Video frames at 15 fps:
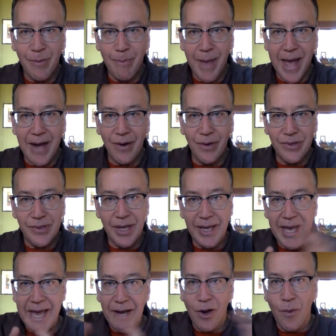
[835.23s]
manner, it
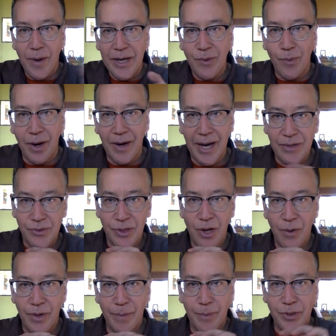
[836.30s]
can't go anywhere. It has to
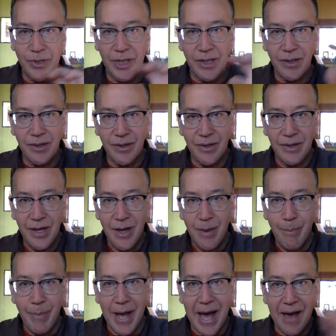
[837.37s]
go in a particular
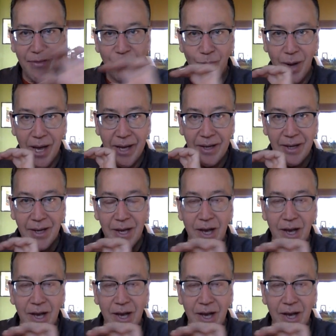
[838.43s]
pathway.